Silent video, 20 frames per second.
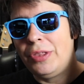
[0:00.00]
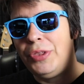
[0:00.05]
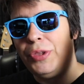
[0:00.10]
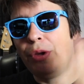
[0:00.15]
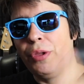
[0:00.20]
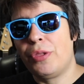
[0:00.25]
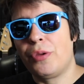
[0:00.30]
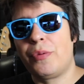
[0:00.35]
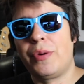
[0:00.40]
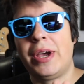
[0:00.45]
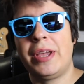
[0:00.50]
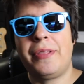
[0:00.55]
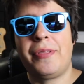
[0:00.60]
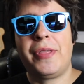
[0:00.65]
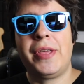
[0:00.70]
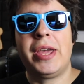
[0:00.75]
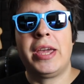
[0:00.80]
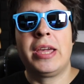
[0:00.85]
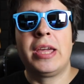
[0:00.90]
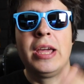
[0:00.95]
do the right
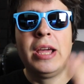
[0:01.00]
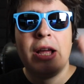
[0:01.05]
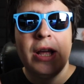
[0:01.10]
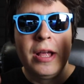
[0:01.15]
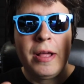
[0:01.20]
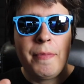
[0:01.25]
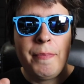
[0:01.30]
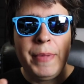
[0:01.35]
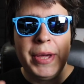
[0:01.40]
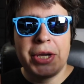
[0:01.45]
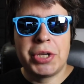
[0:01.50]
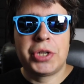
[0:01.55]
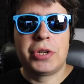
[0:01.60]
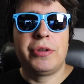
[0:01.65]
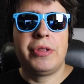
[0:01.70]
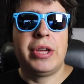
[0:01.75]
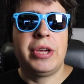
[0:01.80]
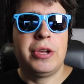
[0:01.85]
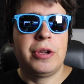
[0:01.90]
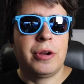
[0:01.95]
thing Make
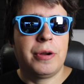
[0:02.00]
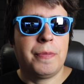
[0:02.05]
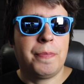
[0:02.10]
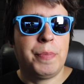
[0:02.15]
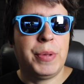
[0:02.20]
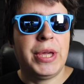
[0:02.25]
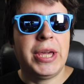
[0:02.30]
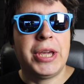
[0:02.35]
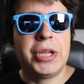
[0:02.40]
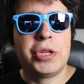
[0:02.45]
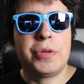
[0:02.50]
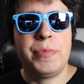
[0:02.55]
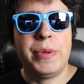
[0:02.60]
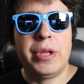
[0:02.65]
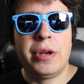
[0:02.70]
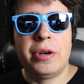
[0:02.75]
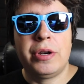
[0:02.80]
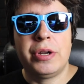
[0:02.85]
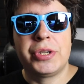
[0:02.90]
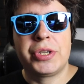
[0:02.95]
sure that your pH
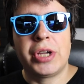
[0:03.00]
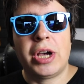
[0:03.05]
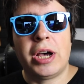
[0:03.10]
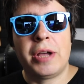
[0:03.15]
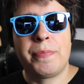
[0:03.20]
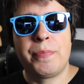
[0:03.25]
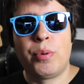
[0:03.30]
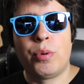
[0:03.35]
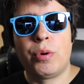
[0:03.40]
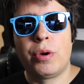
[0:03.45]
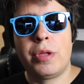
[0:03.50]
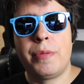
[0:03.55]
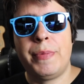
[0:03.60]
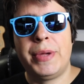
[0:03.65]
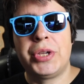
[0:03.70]
meter is on point.